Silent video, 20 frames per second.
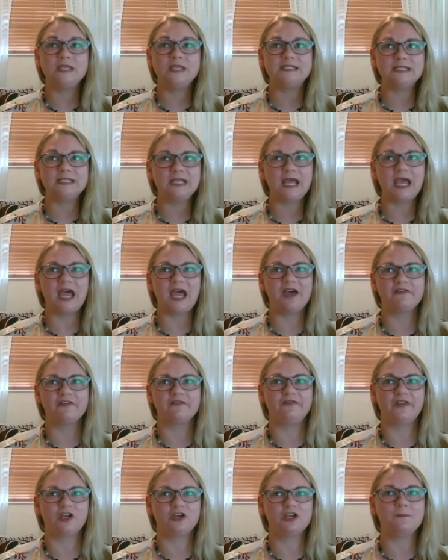did have a
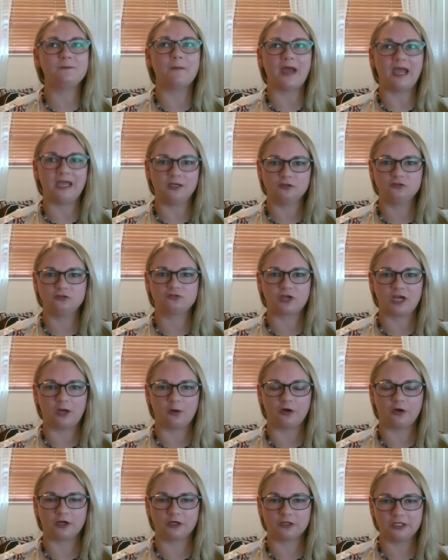very mild drought
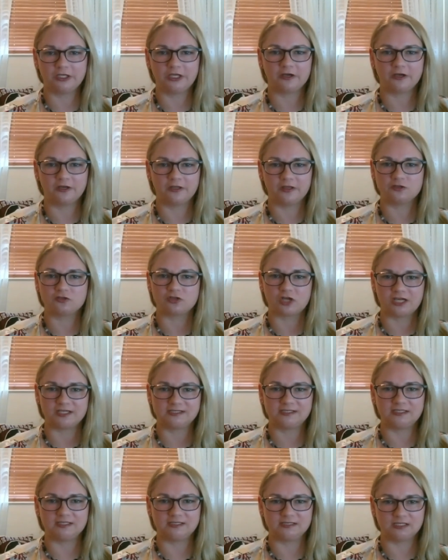earlier in the dry
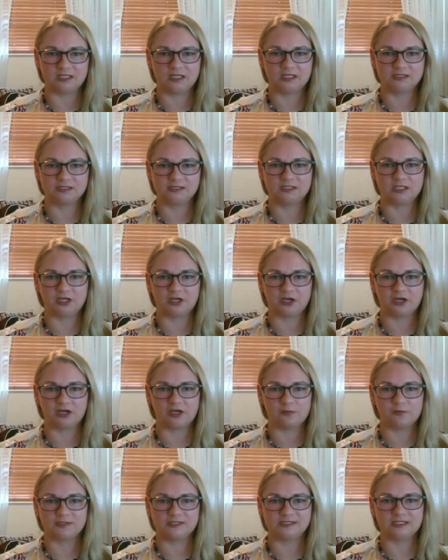season this year.
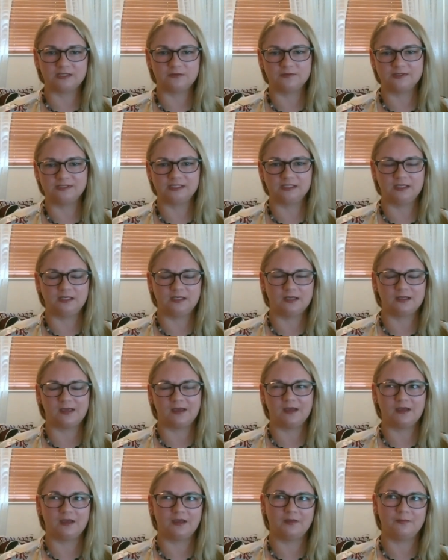It was in
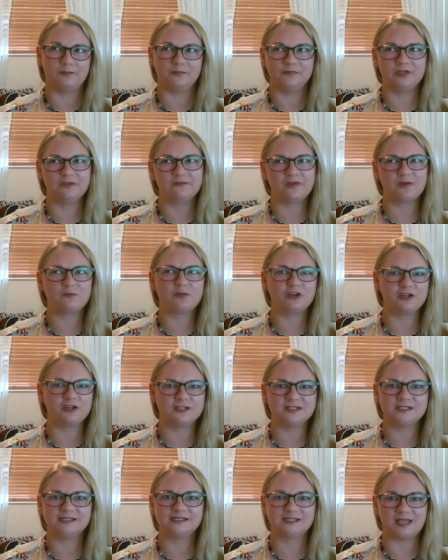November and
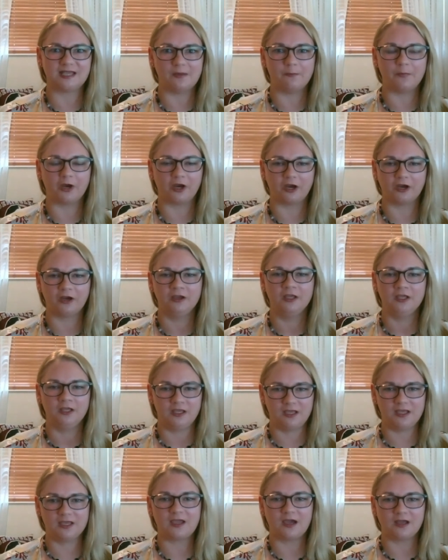December.
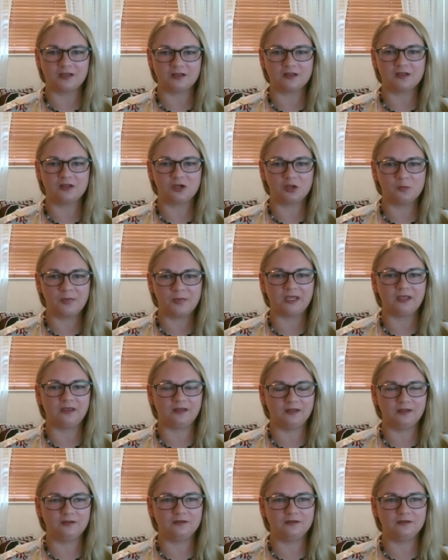It got a little bit.